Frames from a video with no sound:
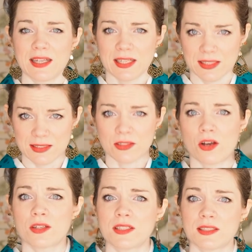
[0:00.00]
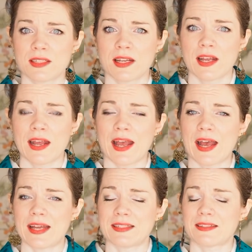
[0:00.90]
It's not.
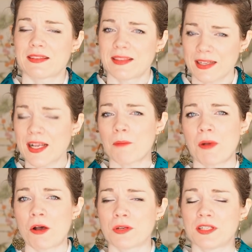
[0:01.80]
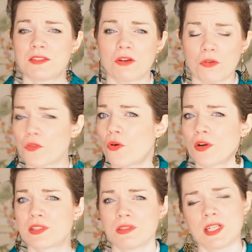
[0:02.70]
And think about it. Of
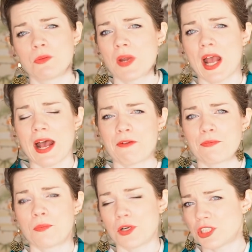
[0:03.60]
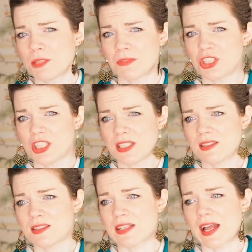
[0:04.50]
course, today we have washing
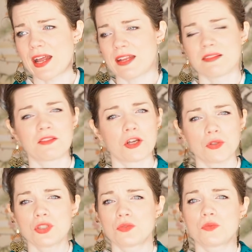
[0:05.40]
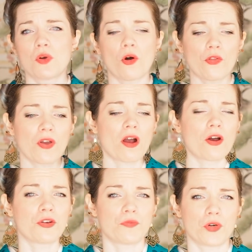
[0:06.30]
machines and those do all the
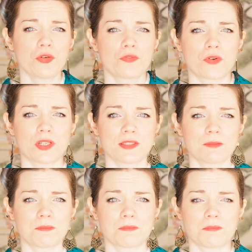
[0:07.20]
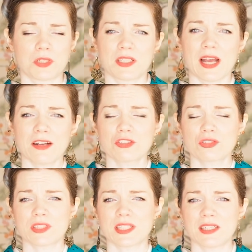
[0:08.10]
hard work for us, but
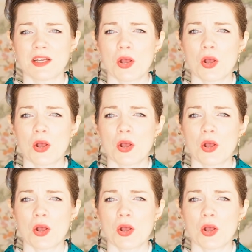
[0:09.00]
actually